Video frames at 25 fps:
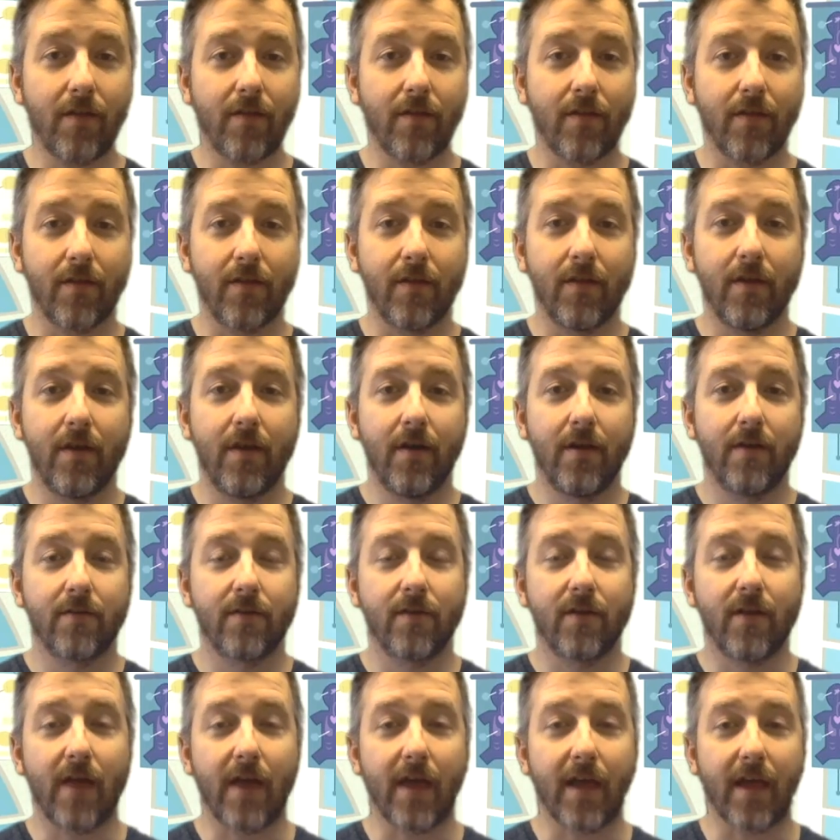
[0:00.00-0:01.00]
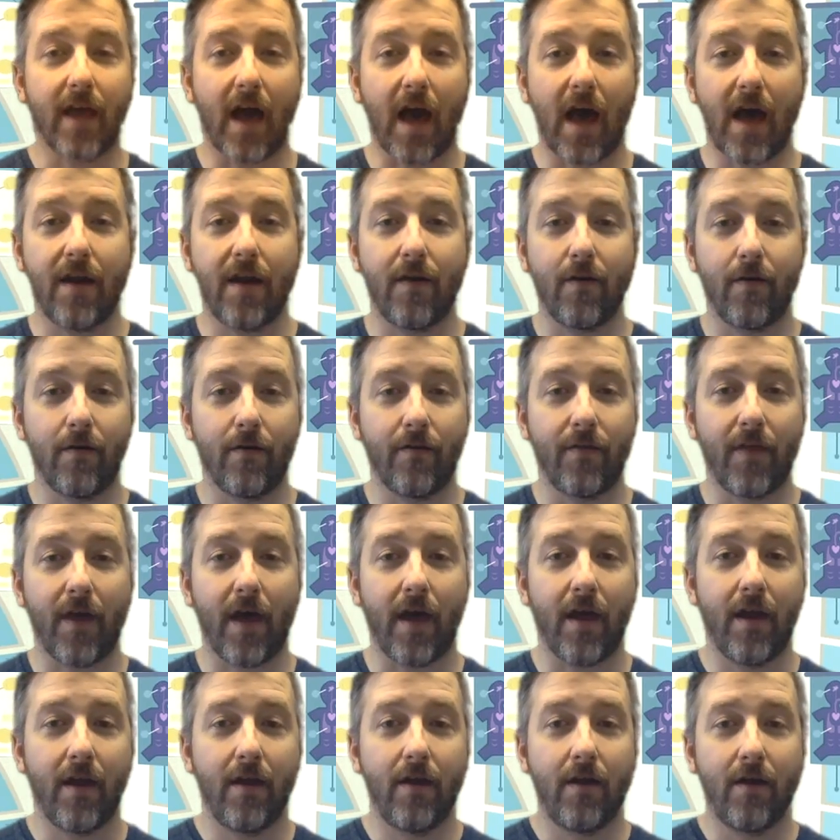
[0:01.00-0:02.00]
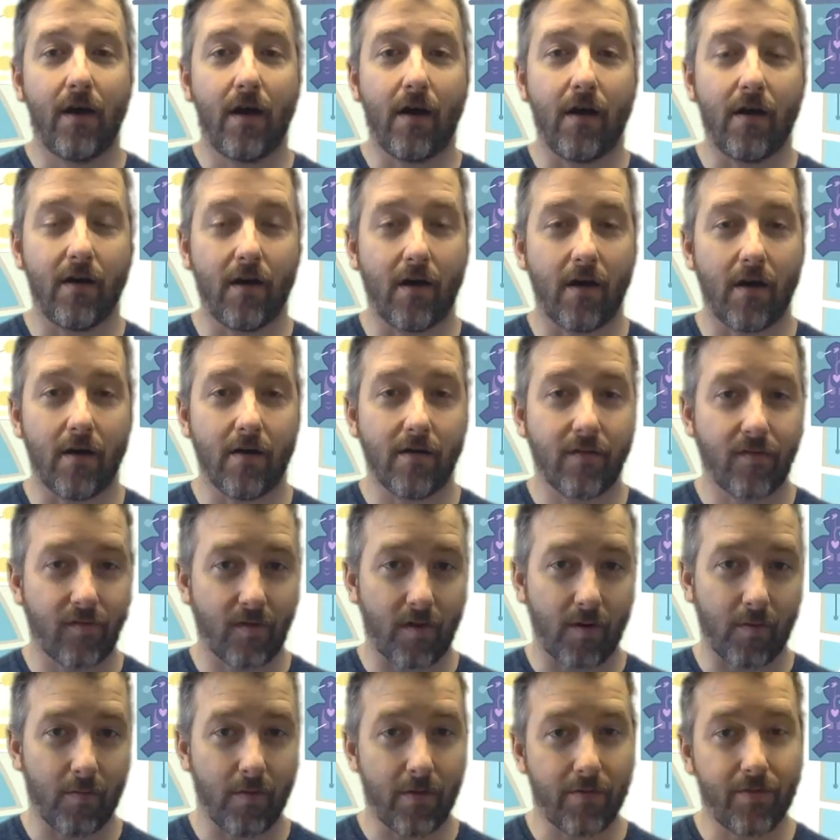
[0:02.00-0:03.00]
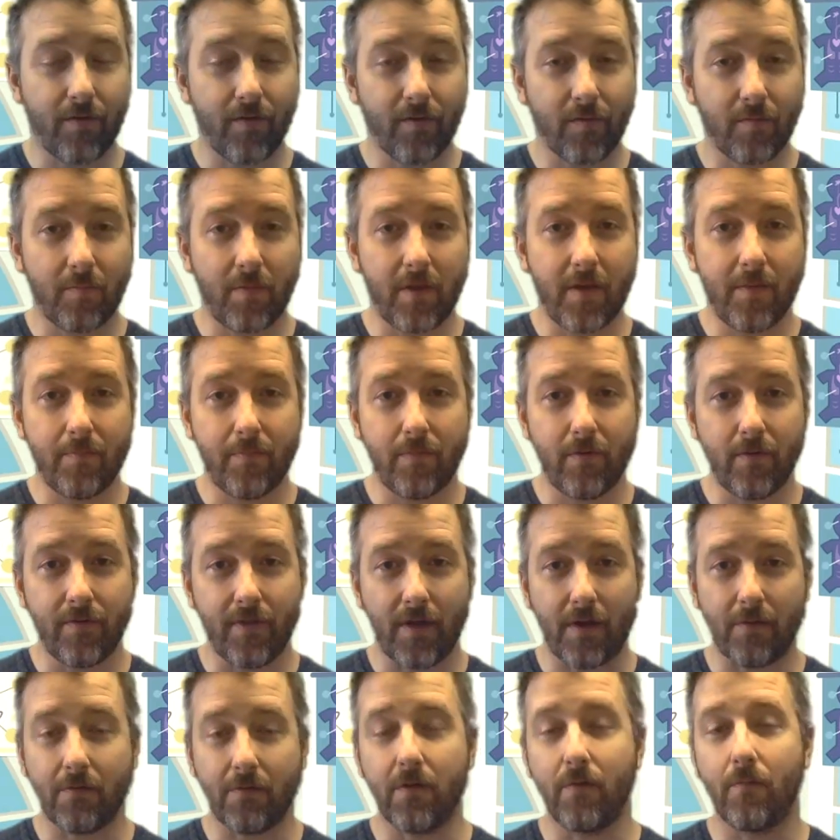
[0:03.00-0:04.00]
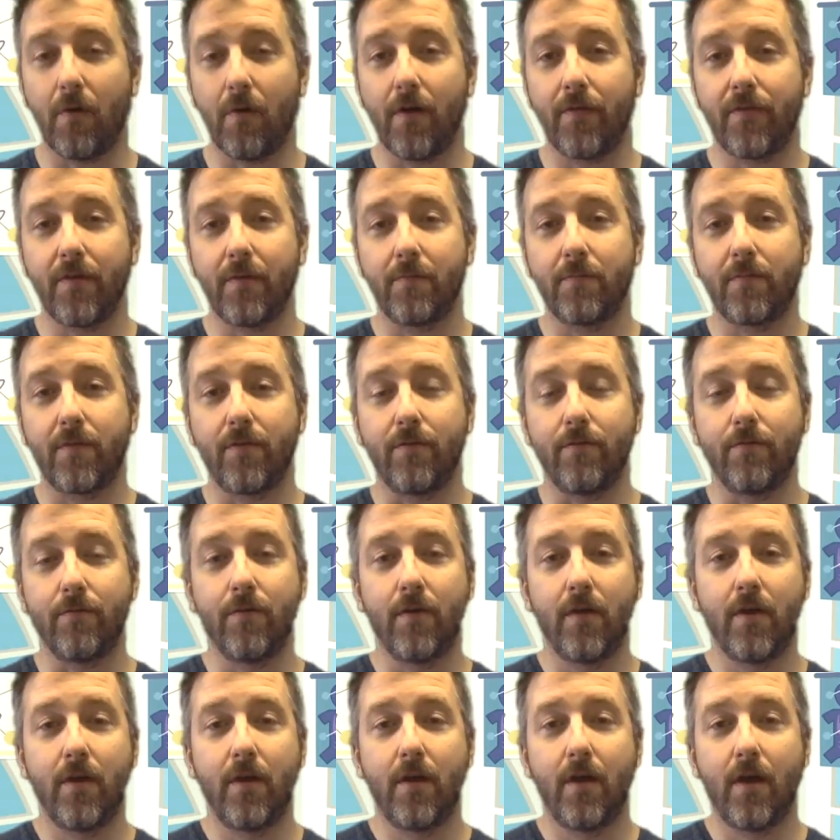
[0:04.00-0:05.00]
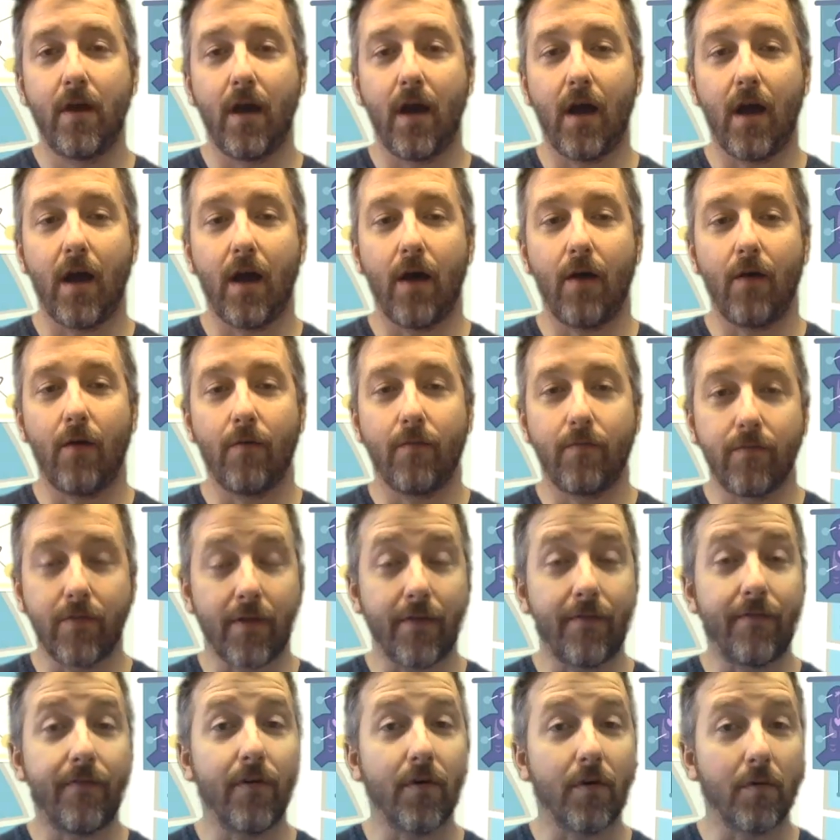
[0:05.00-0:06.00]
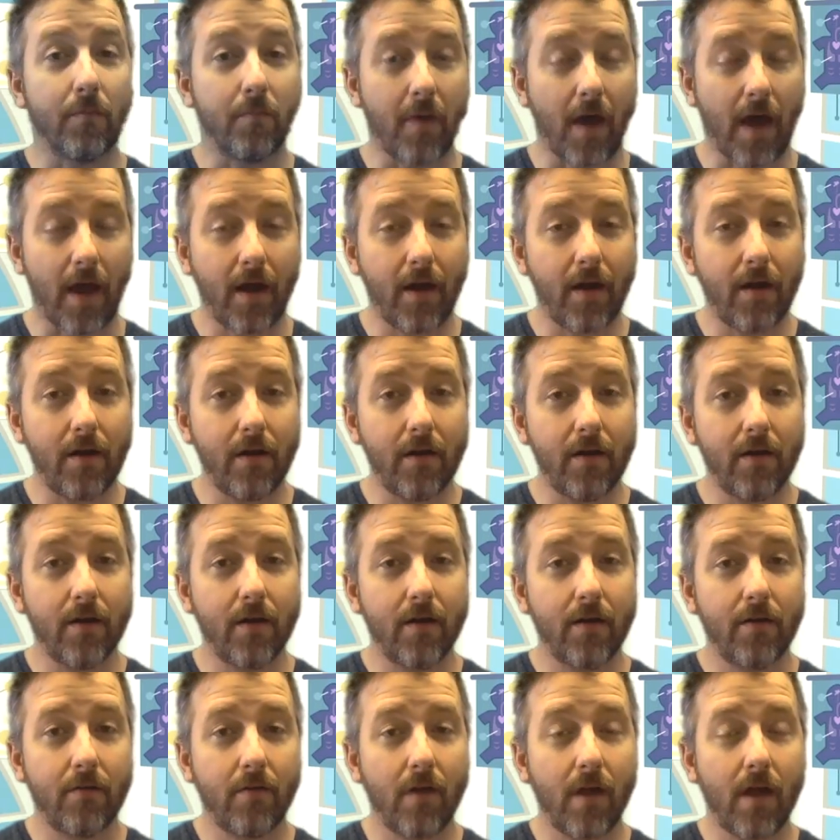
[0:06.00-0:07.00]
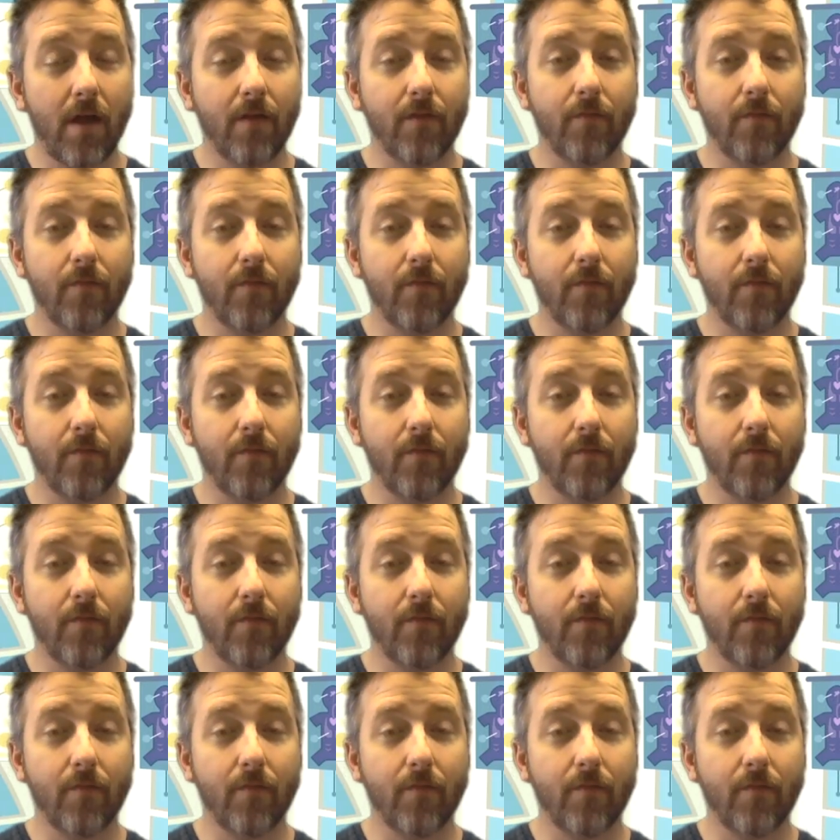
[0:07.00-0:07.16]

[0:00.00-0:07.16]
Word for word: To, to let God know that our hearts are with those people and that we want them to uh, hopefully feel better, right?